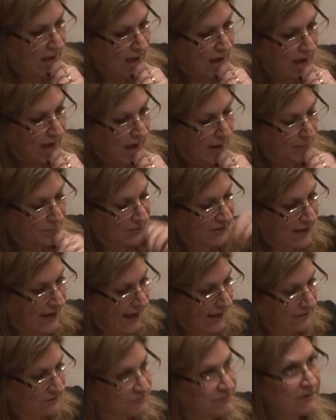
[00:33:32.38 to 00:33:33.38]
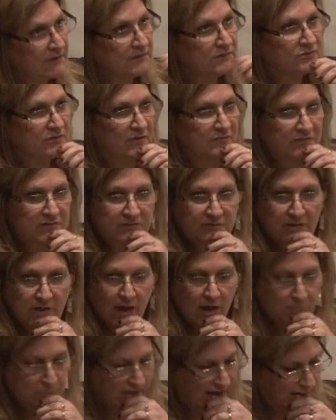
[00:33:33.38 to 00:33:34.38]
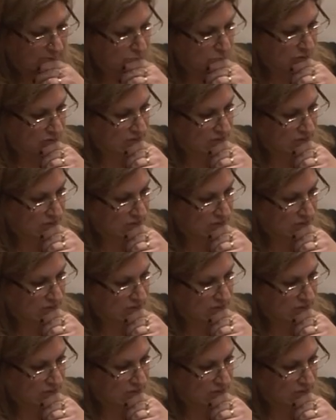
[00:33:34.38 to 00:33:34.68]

um, the enemies of Islam and